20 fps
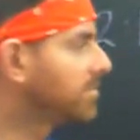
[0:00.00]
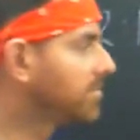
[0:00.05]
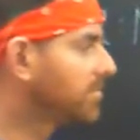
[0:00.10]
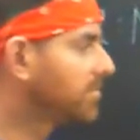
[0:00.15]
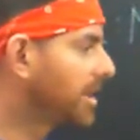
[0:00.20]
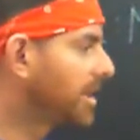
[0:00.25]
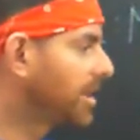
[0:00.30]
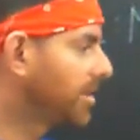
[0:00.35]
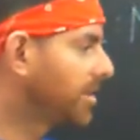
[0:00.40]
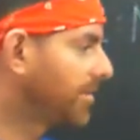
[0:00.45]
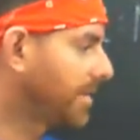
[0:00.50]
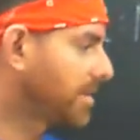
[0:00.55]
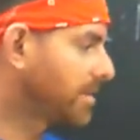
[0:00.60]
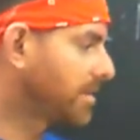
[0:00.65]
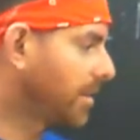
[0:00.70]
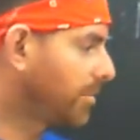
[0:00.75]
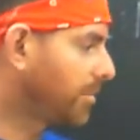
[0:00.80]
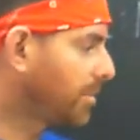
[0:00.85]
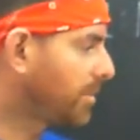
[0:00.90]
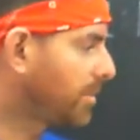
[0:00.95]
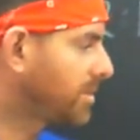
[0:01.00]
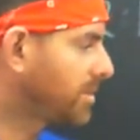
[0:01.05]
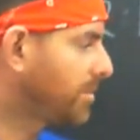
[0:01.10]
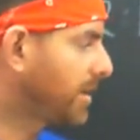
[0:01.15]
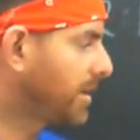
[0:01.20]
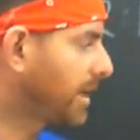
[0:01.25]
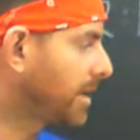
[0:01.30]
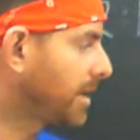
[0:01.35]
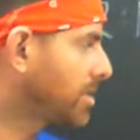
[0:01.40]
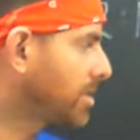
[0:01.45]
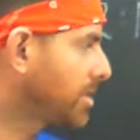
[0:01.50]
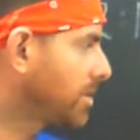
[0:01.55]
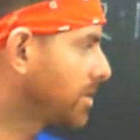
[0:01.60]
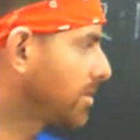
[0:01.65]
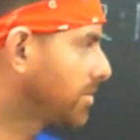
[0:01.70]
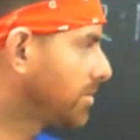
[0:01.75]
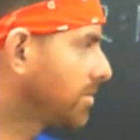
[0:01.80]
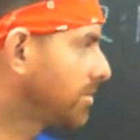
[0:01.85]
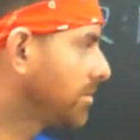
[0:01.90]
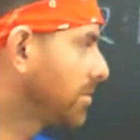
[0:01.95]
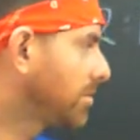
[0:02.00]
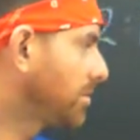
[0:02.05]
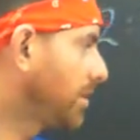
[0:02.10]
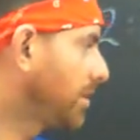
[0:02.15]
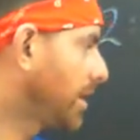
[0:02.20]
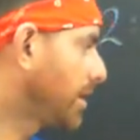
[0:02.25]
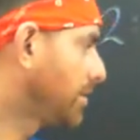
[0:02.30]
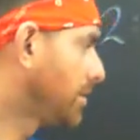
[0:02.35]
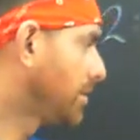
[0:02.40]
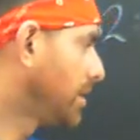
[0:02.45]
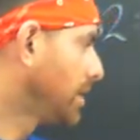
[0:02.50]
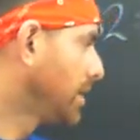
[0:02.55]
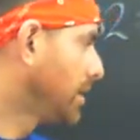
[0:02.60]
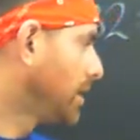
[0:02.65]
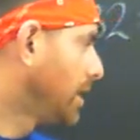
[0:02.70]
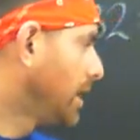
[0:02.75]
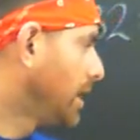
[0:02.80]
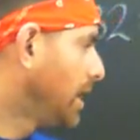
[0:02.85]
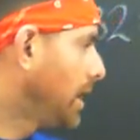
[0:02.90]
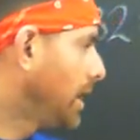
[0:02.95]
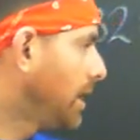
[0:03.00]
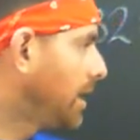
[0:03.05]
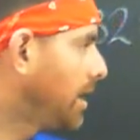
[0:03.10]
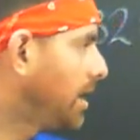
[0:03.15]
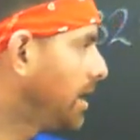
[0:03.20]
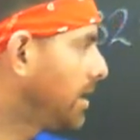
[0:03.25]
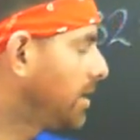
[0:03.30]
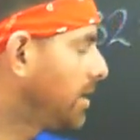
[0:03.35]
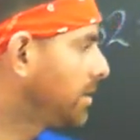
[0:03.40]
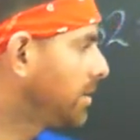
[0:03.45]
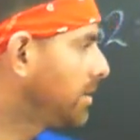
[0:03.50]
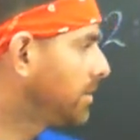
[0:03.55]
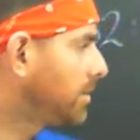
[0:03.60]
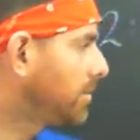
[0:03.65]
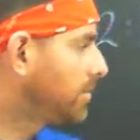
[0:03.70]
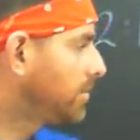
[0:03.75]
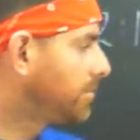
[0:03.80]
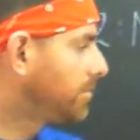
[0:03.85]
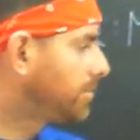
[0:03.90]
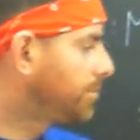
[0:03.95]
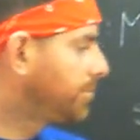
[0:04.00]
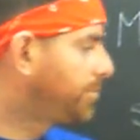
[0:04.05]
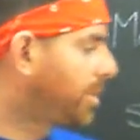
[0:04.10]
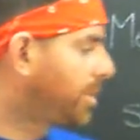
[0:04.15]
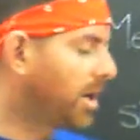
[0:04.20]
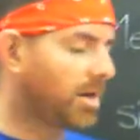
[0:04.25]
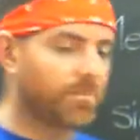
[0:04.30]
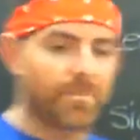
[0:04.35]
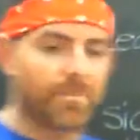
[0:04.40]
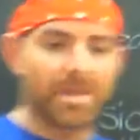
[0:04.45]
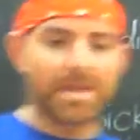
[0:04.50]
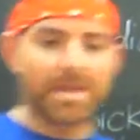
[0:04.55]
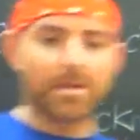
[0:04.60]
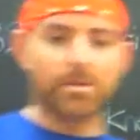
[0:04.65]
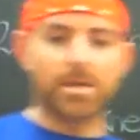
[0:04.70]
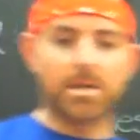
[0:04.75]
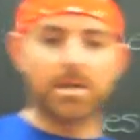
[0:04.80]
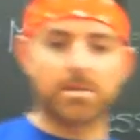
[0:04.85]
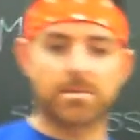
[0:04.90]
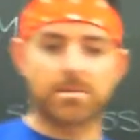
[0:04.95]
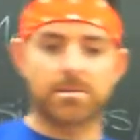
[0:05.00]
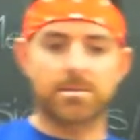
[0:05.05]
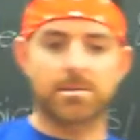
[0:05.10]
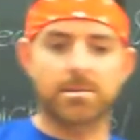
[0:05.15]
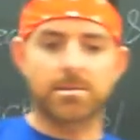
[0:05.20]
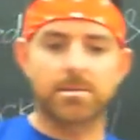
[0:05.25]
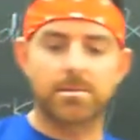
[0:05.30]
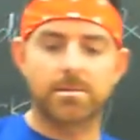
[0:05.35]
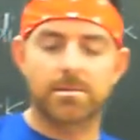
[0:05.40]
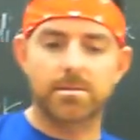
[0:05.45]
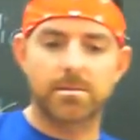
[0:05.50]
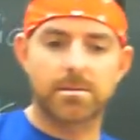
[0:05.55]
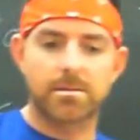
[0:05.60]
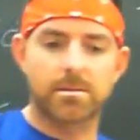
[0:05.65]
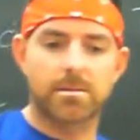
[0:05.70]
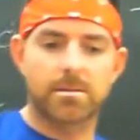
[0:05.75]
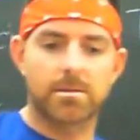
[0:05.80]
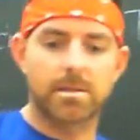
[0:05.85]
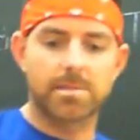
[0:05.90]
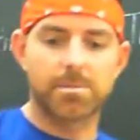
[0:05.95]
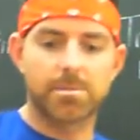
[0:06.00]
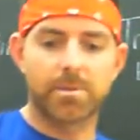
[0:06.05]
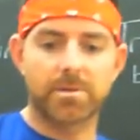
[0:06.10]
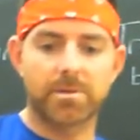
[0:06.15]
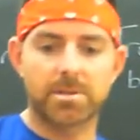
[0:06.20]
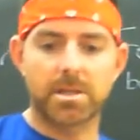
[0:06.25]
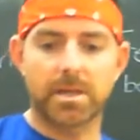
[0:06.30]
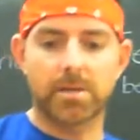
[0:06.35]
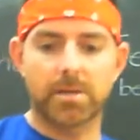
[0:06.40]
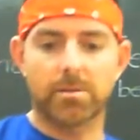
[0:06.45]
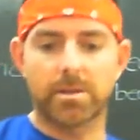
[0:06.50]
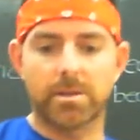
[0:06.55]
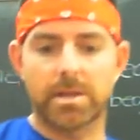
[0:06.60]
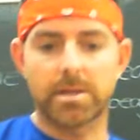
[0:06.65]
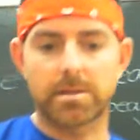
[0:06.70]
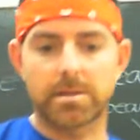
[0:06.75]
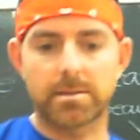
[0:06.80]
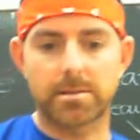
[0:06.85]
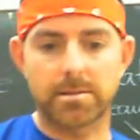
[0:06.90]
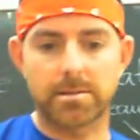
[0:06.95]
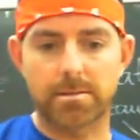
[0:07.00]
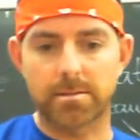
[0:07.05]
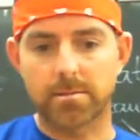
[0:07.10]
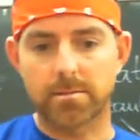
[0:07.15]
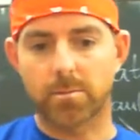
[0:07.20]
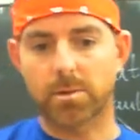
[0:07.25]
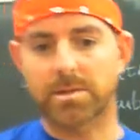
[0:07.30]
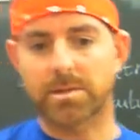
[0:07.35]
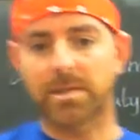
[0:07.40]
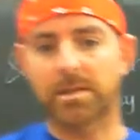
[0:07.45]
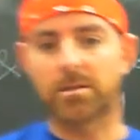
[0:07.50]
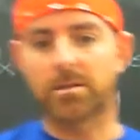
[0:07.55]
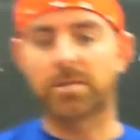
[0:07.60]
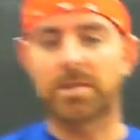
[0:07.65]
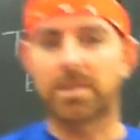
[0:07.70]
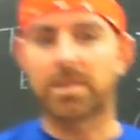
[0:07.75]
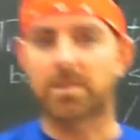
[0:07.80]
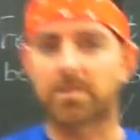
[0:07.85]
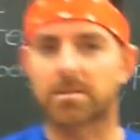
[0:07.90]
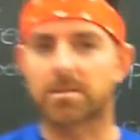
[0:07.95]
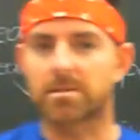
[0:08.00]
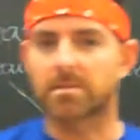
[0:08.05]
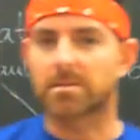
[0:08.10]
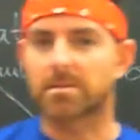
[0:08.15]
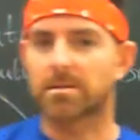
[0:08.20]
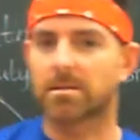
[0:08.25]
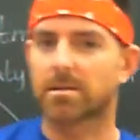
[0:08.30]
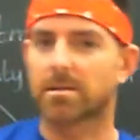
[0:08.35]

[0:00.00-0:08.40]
enough examples to be injured. Yeah. But illness. Let's move on to illness. What's illness?